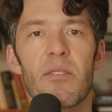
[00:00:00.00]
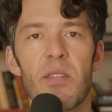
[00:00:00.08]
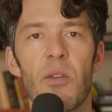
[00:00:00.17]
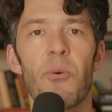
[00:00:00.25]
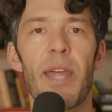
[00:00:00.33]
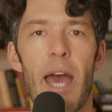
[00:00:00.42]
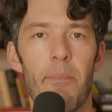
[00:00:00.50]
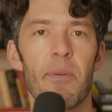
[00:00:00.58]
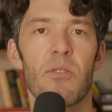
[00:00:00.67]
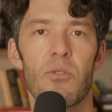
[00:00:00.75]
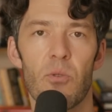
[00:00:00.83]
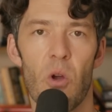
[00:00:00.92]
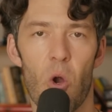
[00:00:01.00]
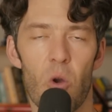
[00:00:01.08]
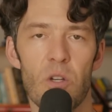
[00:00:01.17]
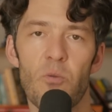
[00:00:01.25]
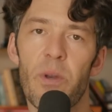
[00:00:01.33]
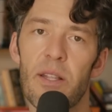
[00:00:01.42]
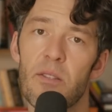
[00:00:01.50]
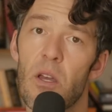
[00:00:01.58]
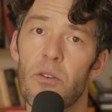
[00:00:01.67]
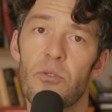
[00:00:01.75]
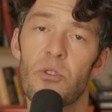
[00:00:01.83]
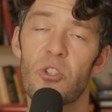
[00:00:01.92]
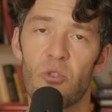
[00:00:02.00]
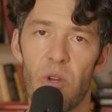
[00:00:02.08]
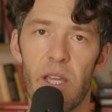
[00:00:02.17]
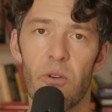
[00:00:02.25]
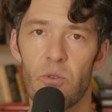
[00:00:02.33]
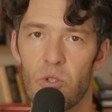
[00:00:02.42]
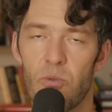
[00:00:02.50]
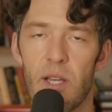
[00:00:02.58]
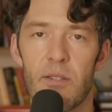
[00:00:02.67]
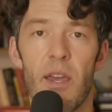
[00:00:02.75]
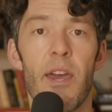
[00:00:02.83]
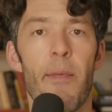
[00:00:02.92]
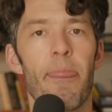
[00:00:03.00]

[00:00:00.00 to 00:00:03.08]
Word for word: seeing what happens to the heart when it's under strain or stress.